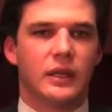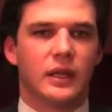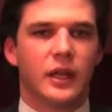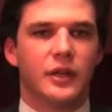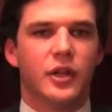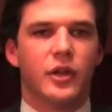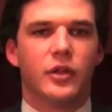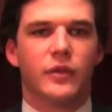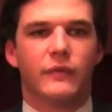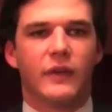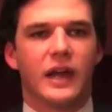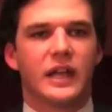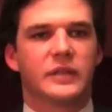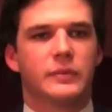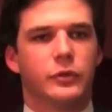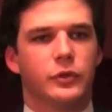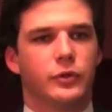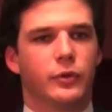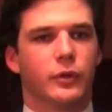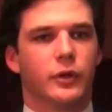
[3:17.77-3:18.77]
I know the
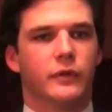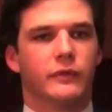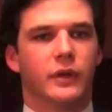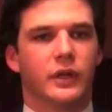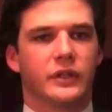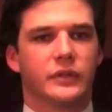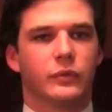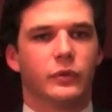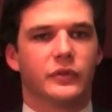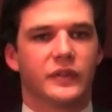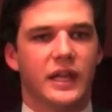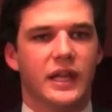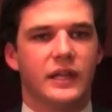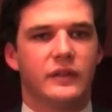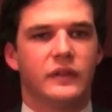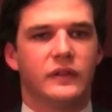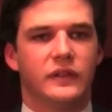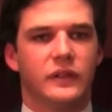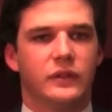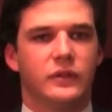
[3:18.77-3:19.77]
vast majority of us will
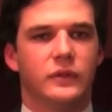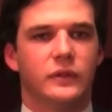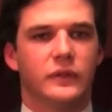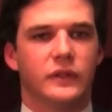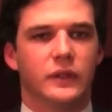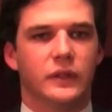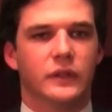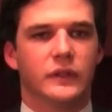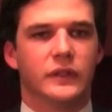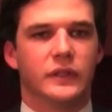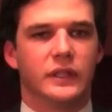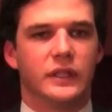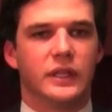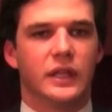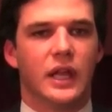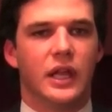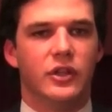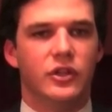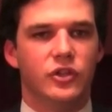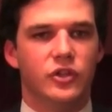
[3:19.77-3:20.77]
take this issue seriously
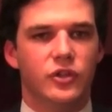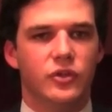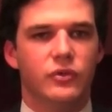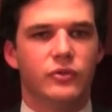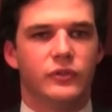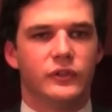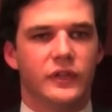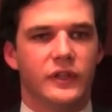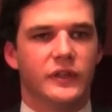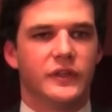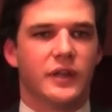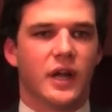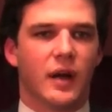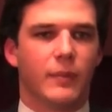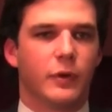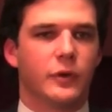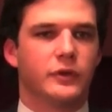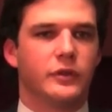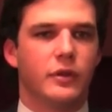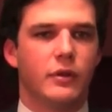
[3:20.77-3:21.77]
and use this
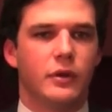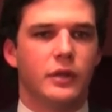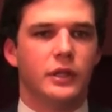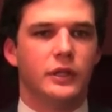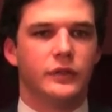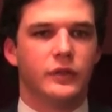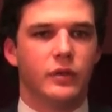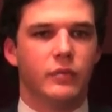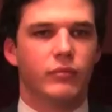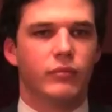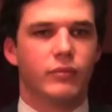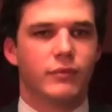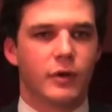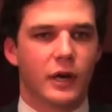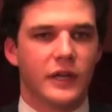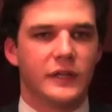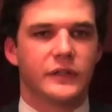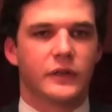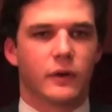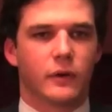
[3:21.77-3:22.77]
opportunity to
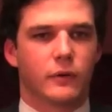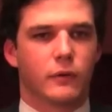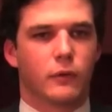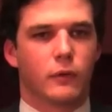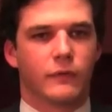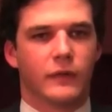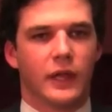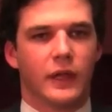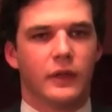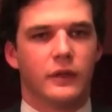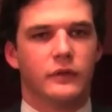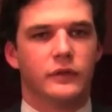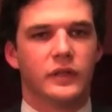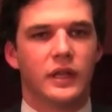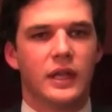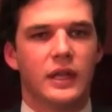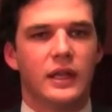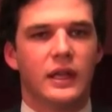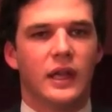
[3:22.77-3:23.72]
embrace our core values